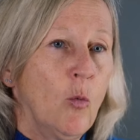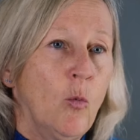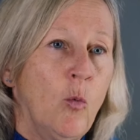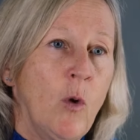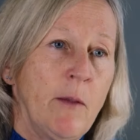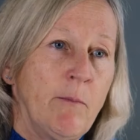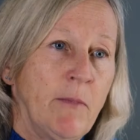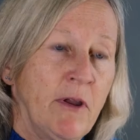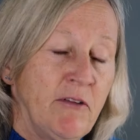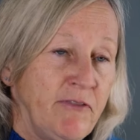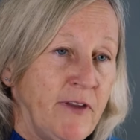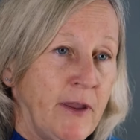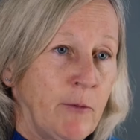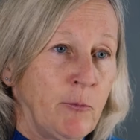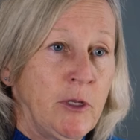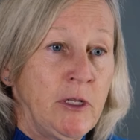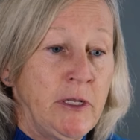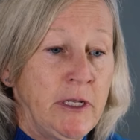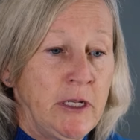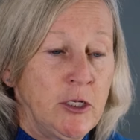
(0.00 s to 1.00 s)
what my
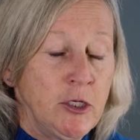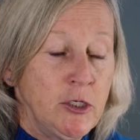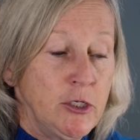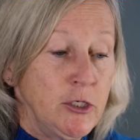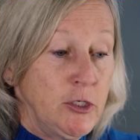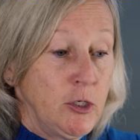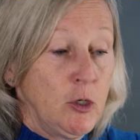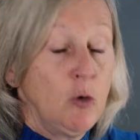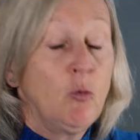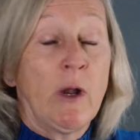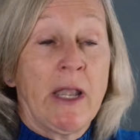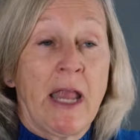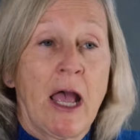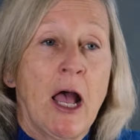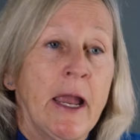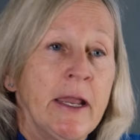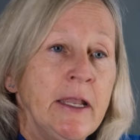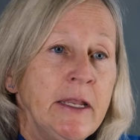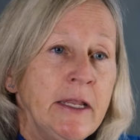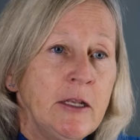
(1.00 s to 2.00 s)
family needed to do, what
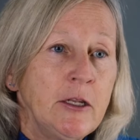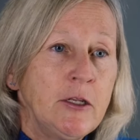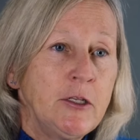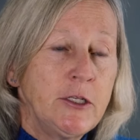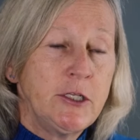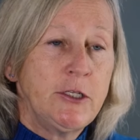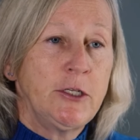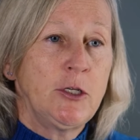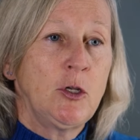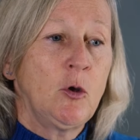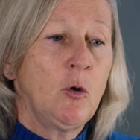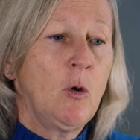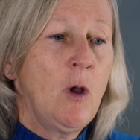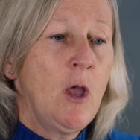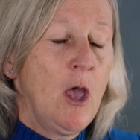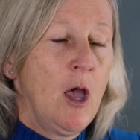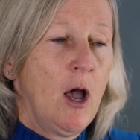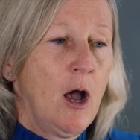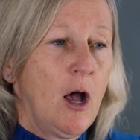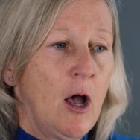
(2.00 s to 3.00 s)
I needed to do,
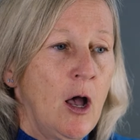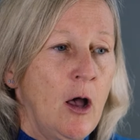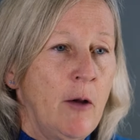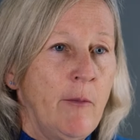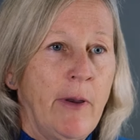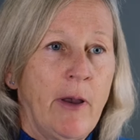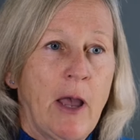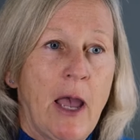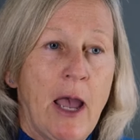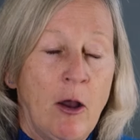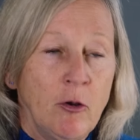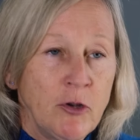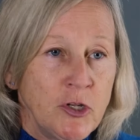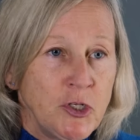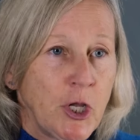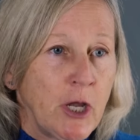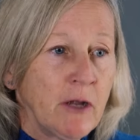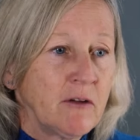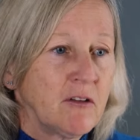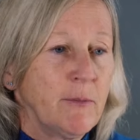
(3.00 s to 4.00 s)
um, how
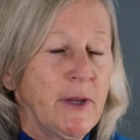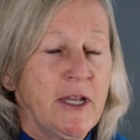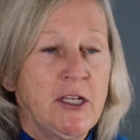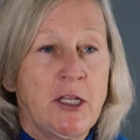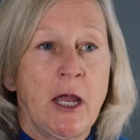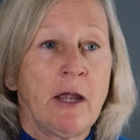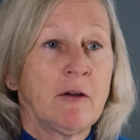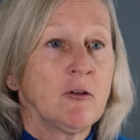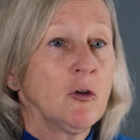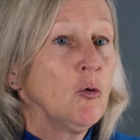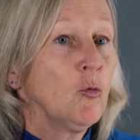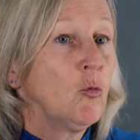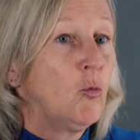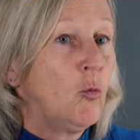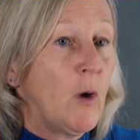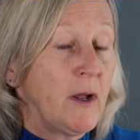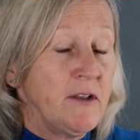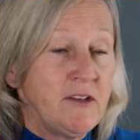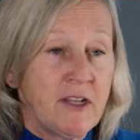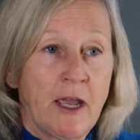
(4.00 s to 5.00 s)
to talk to my doctor,
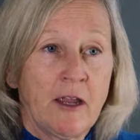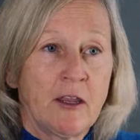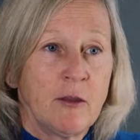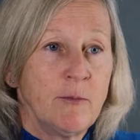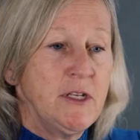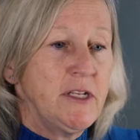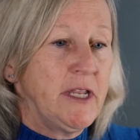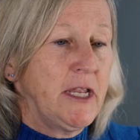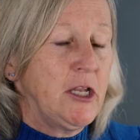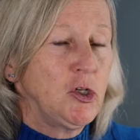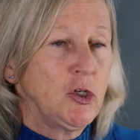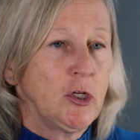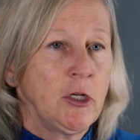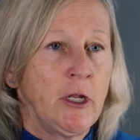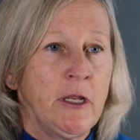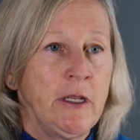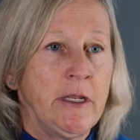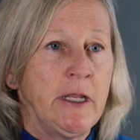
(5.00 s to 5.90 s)
what documentation I